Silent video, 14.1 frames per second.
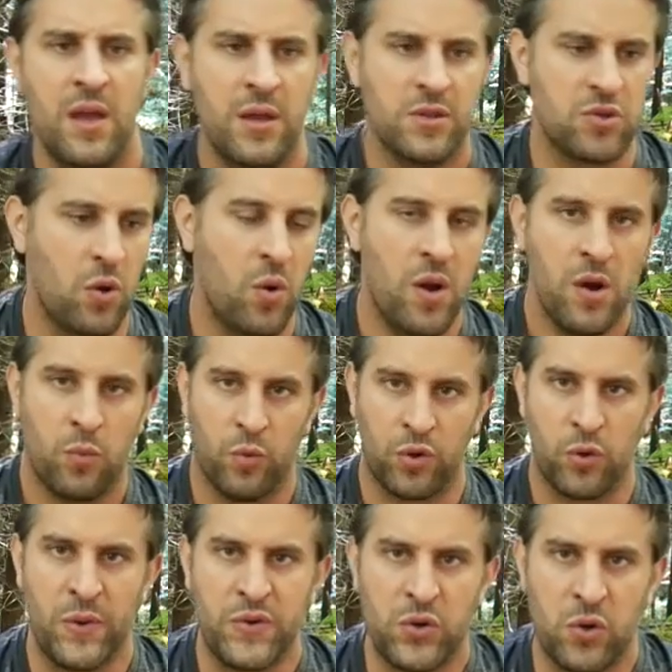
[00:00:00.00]
So we're
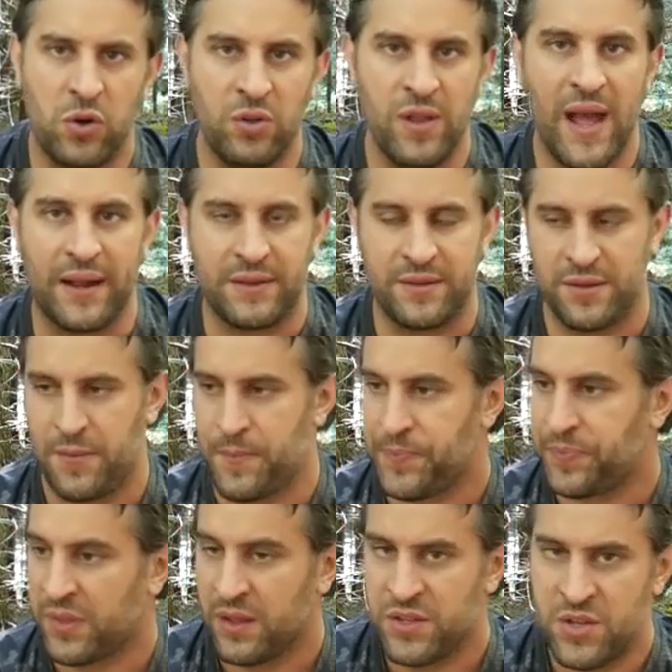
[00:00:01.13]
going to collect
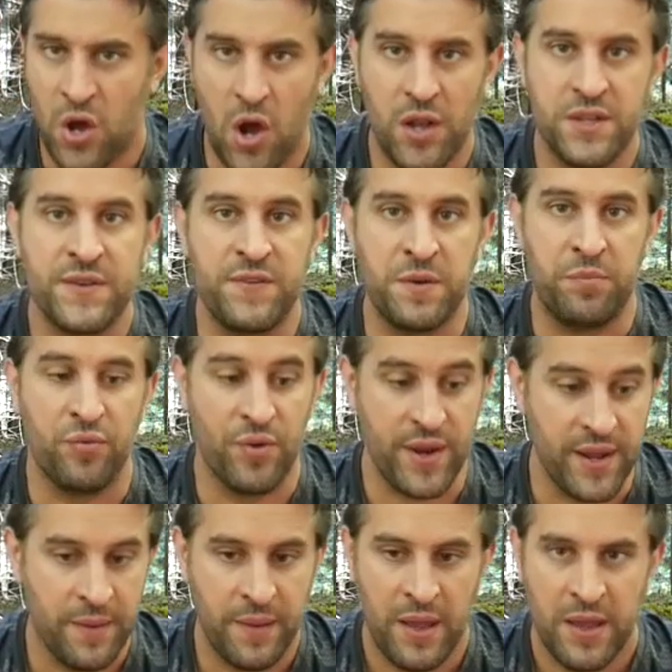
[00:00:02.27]
tons of
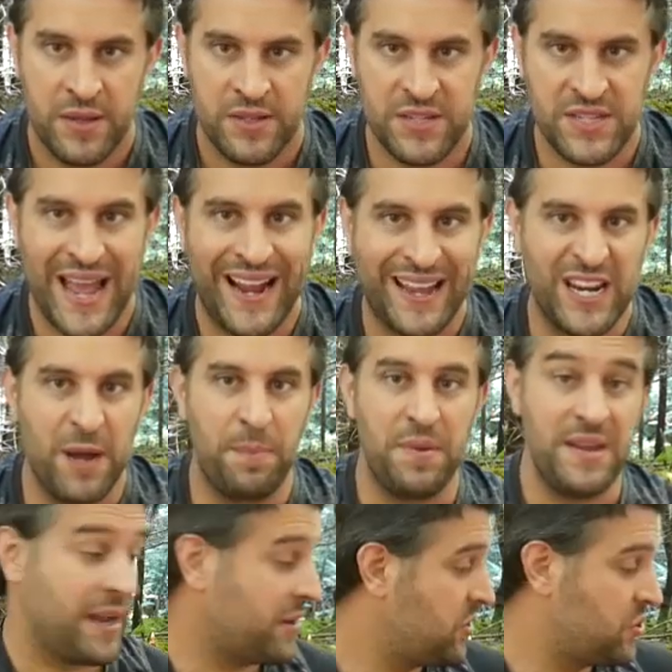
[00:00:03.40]
debris, stack it up
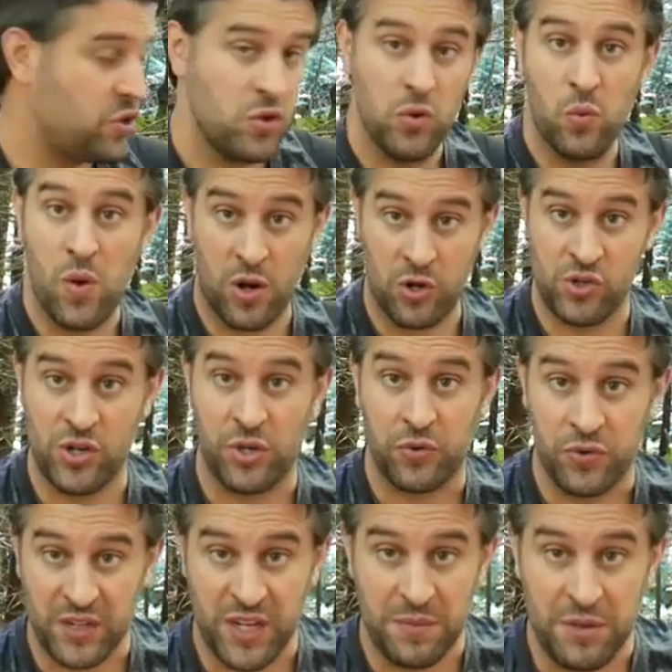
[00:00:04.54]
next to where our shelter
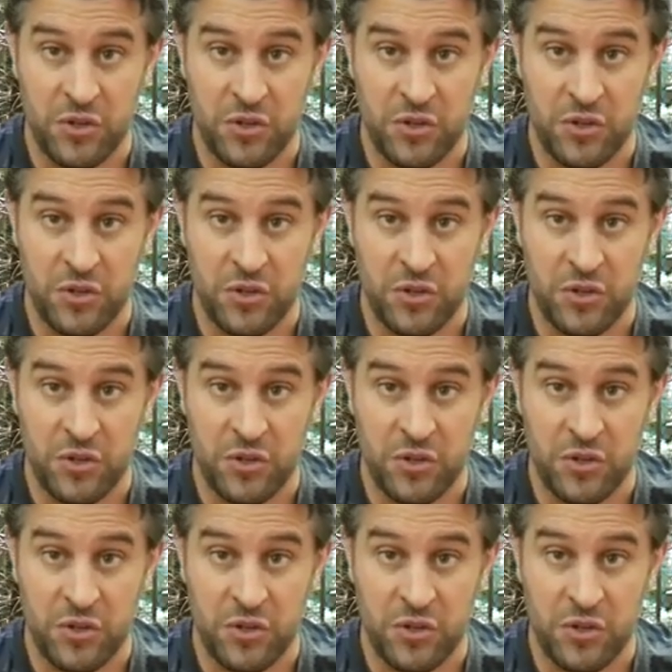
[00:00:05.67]
is going to be.